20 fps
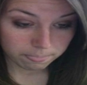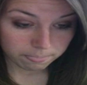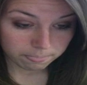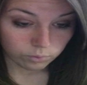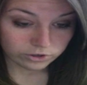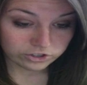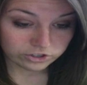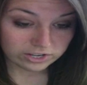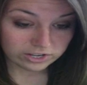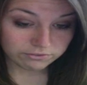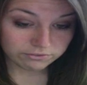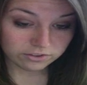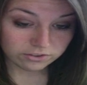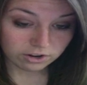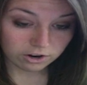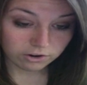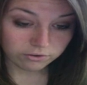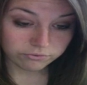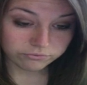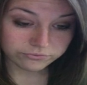which gives us
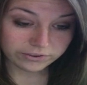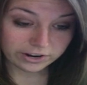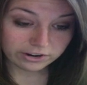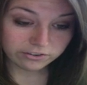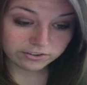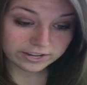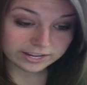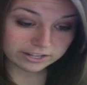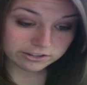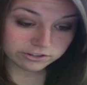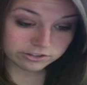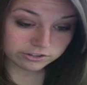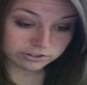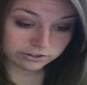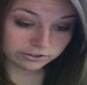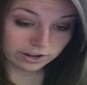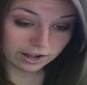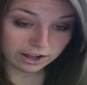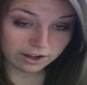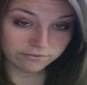our final
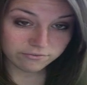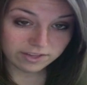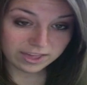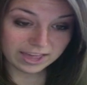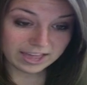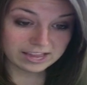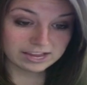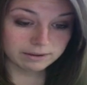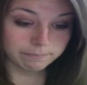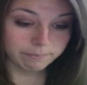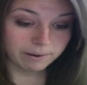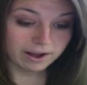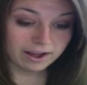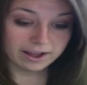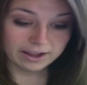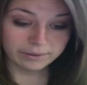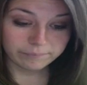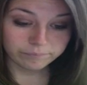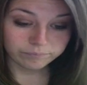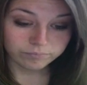answer of 8
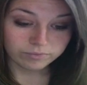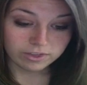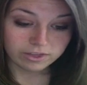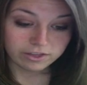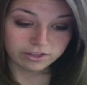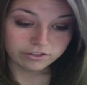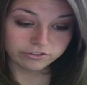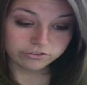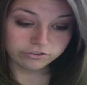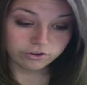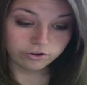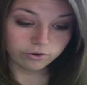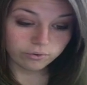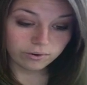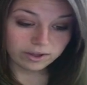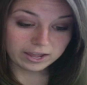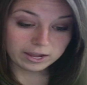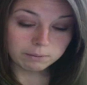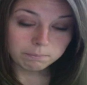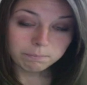pi.
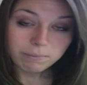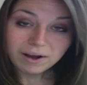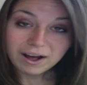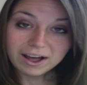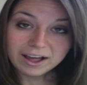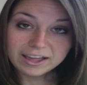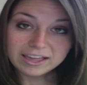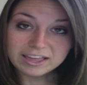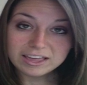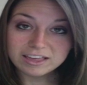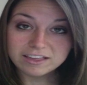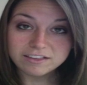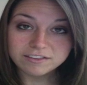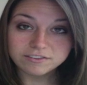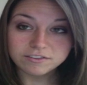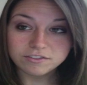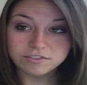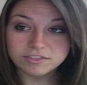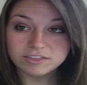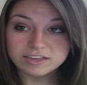So 8 pi
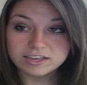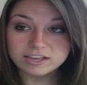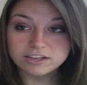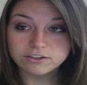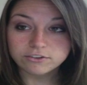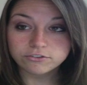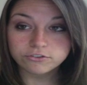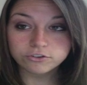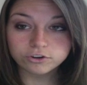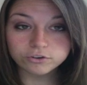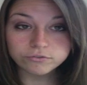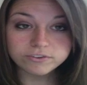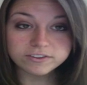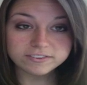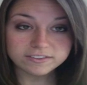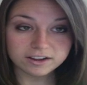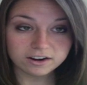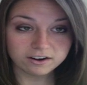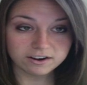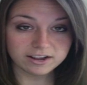is the
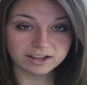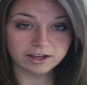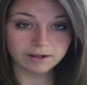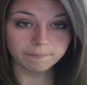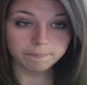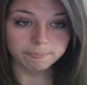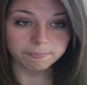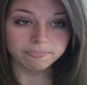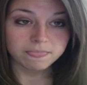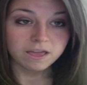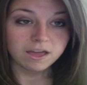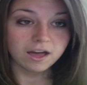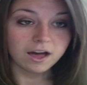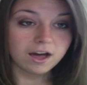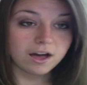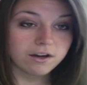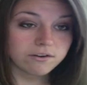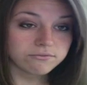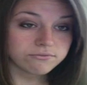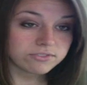surface area
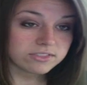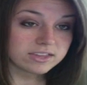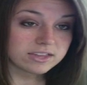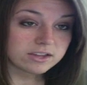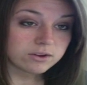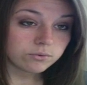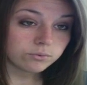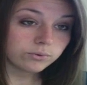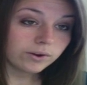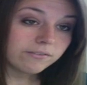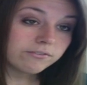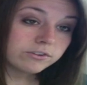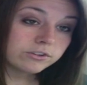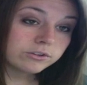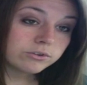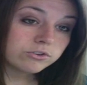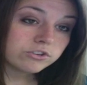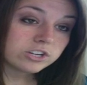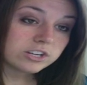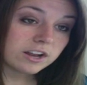of the
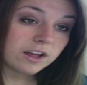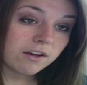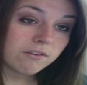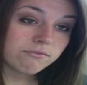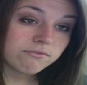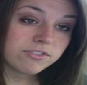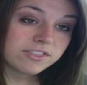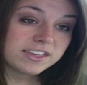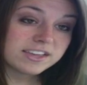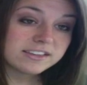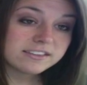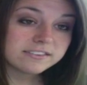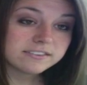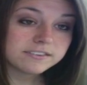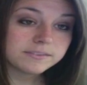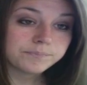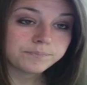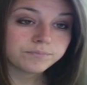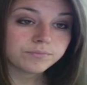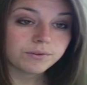revolution of
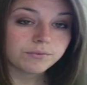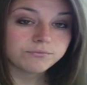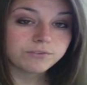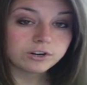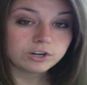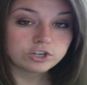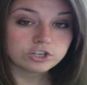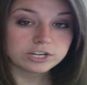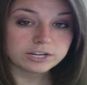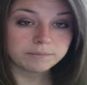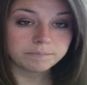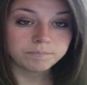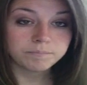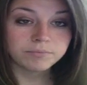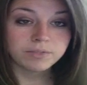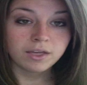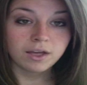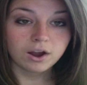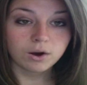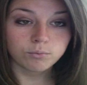this function
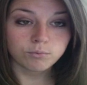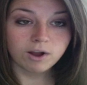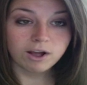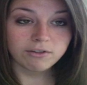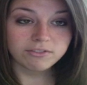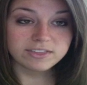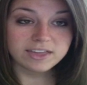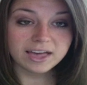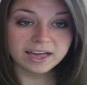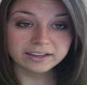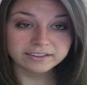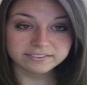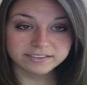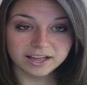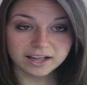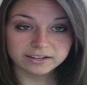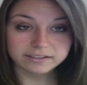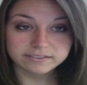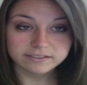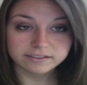around the
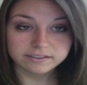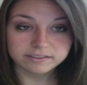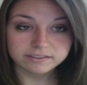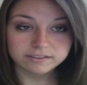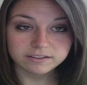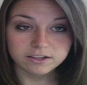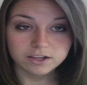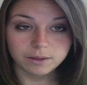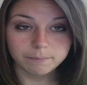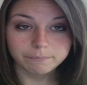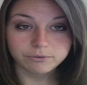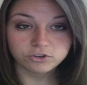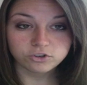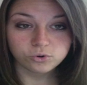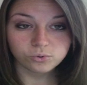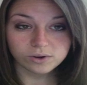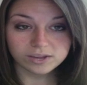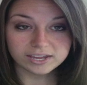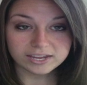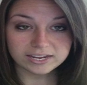x-axis
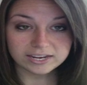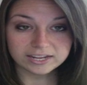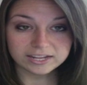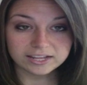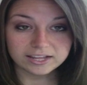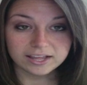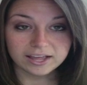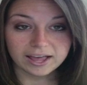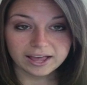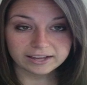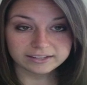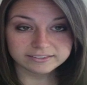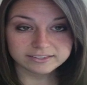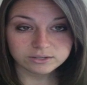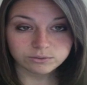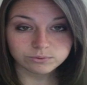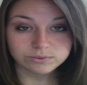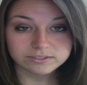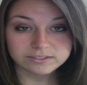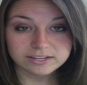between x
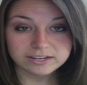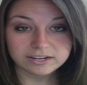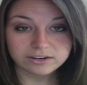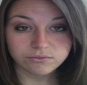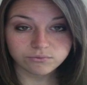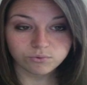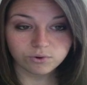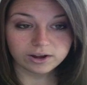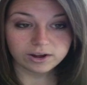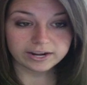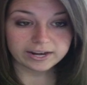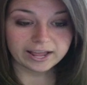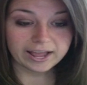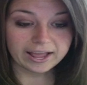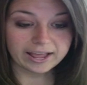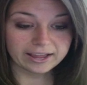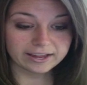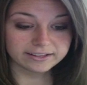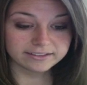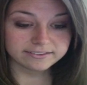equals negative 1
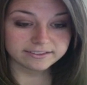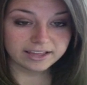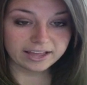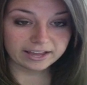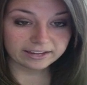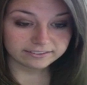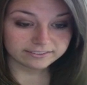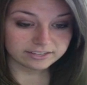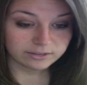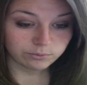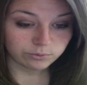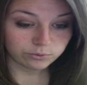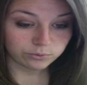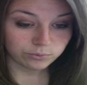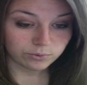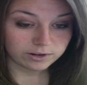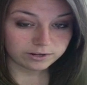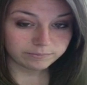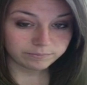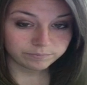and x equals
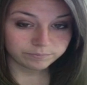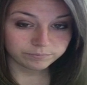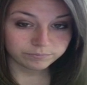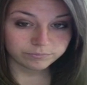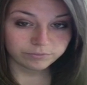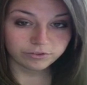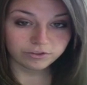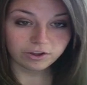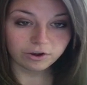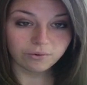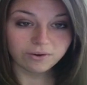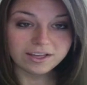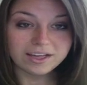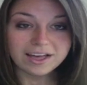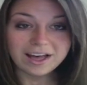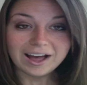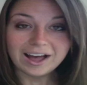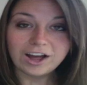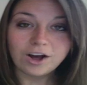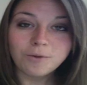1. So
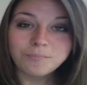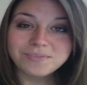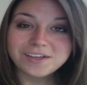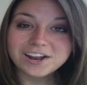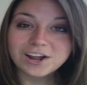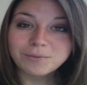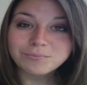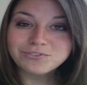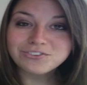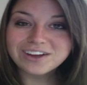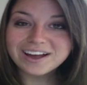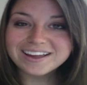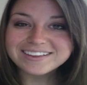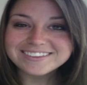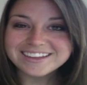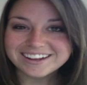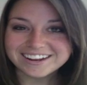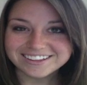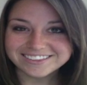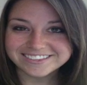I hope that helped you guys,
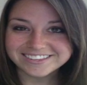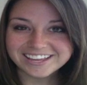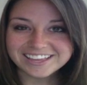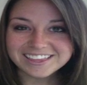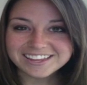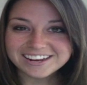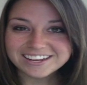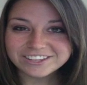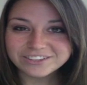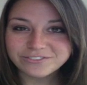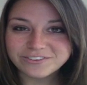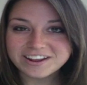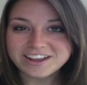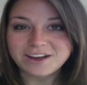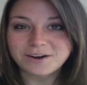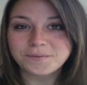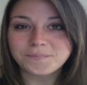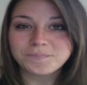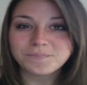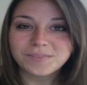and I'll see you in the next
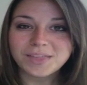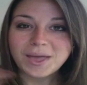video.